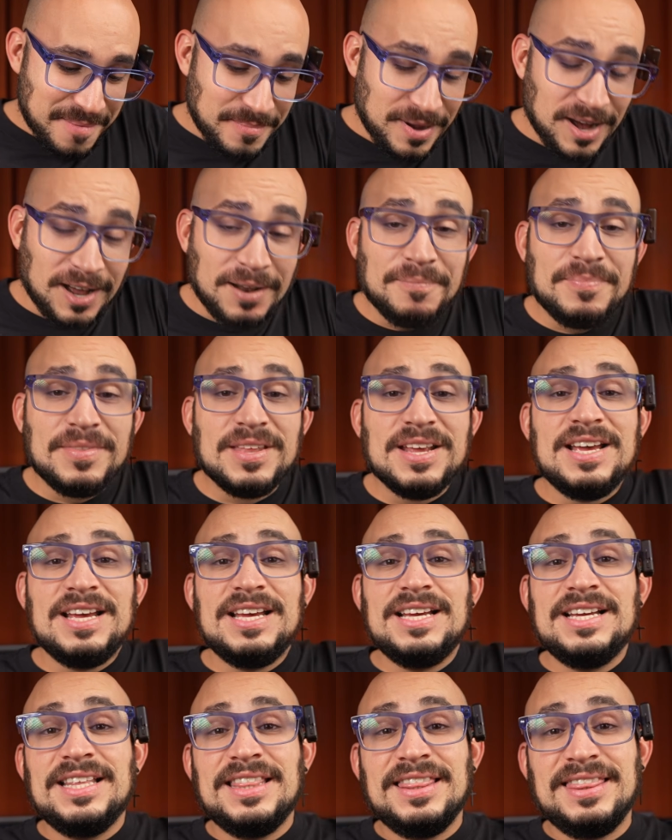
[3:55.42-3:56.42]
But
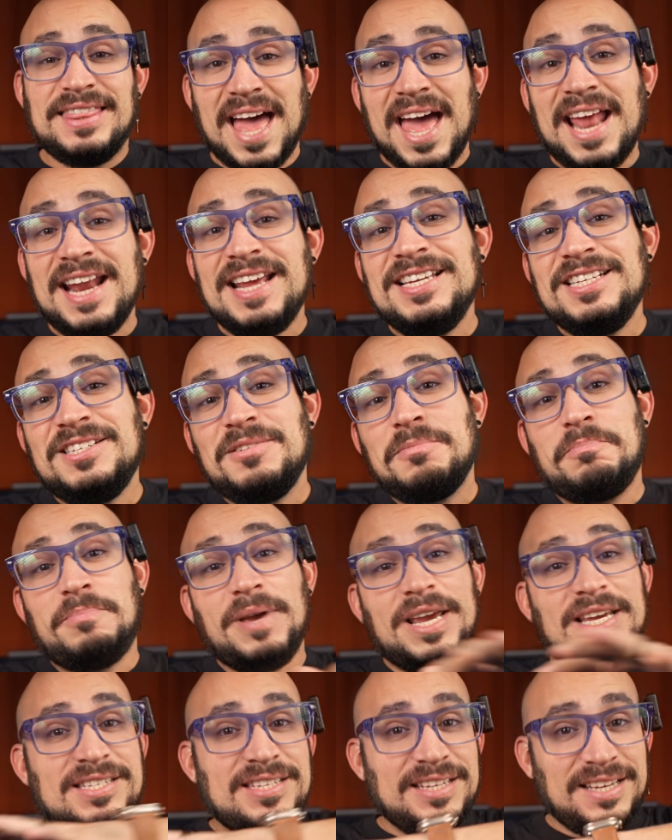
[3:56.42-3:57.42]
that is
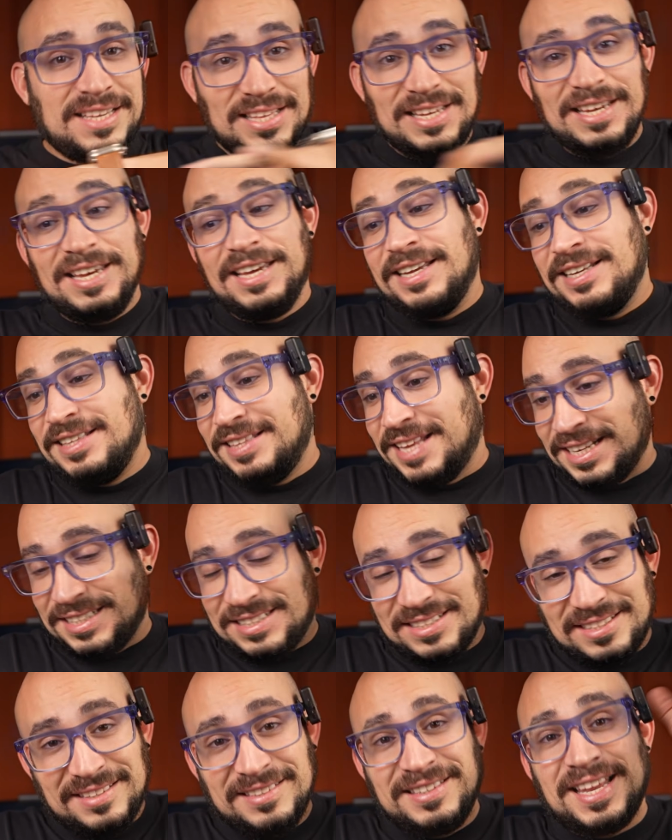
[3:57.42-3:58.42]
basically it.
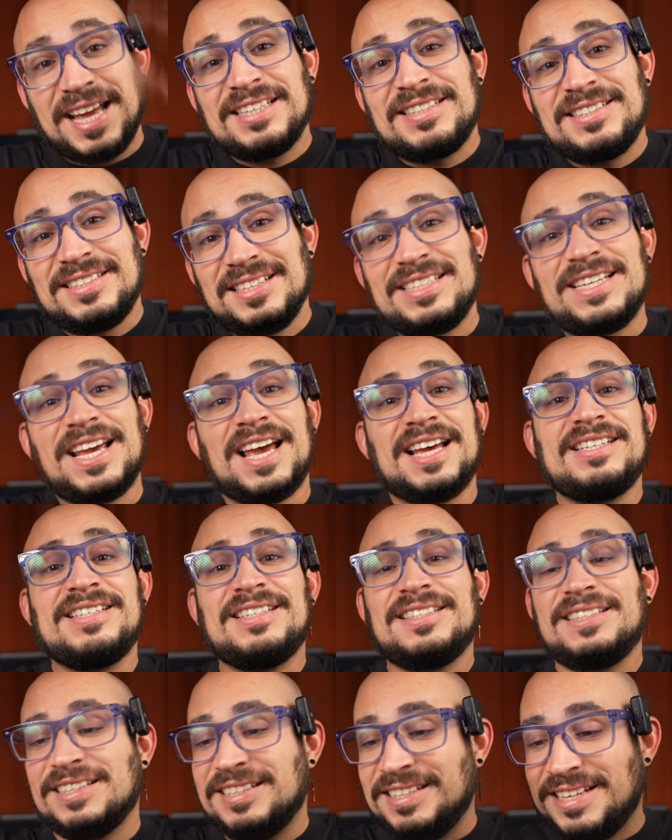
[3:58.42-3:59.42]
That's the
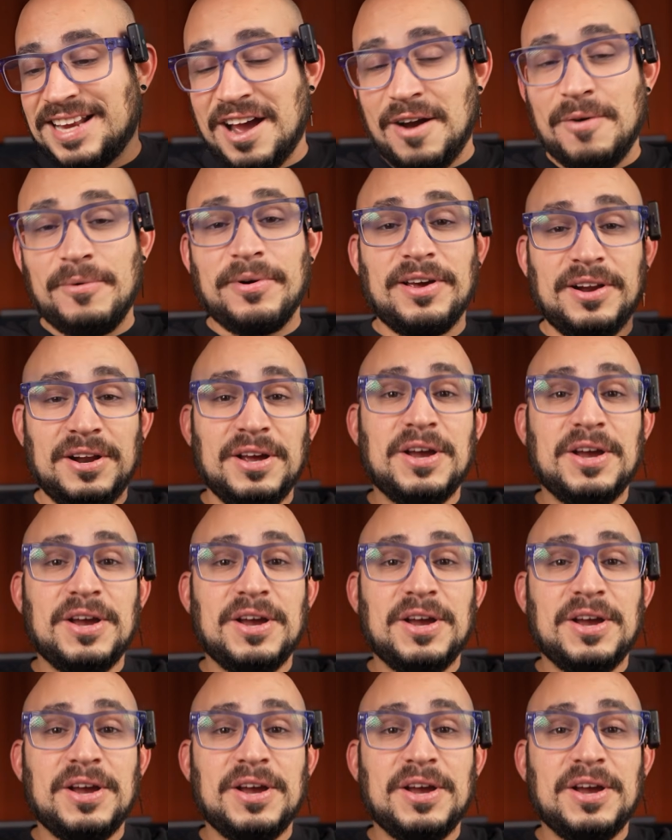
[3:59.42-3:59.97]
test. Now we're gonna